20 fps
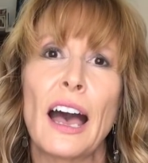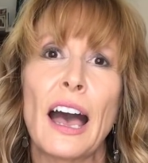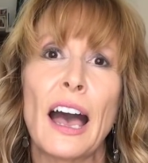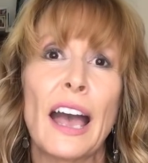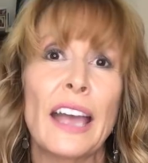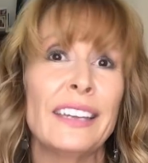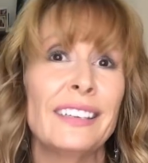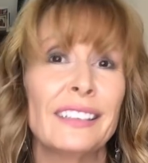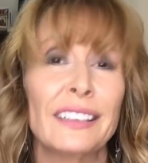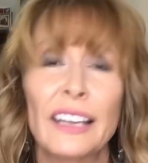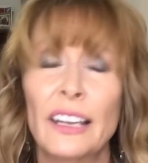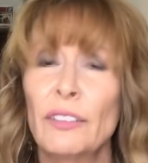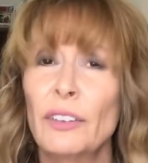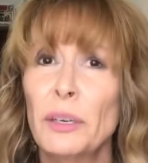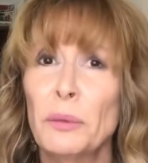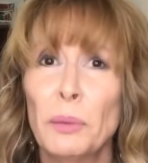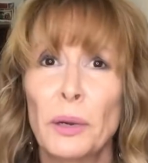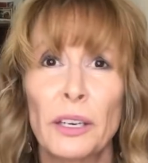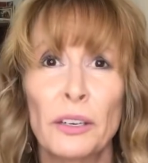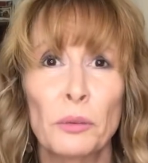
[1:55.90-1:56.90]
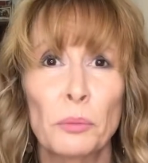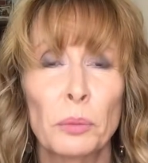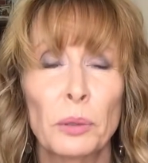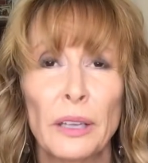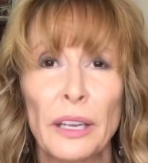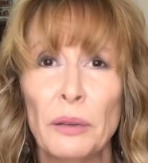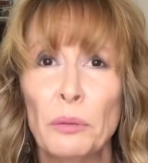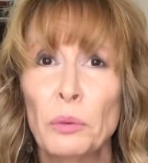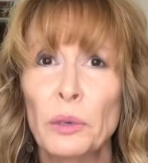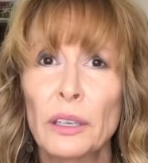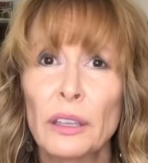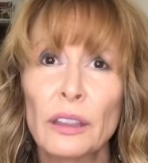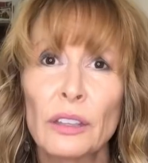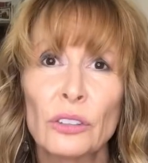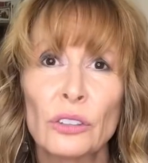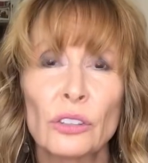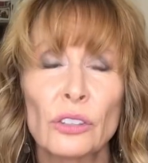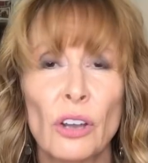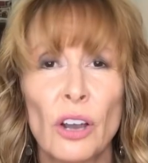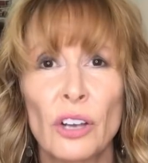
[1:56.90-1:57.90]
I didn't have anybody to play with
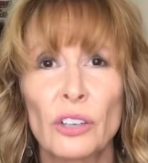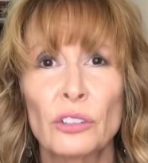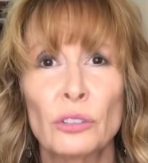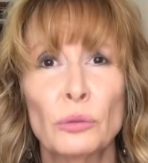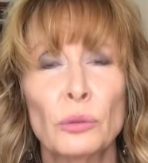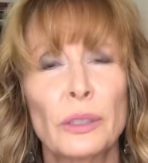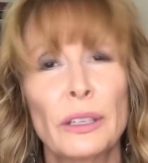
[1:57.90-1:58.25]
or talk to,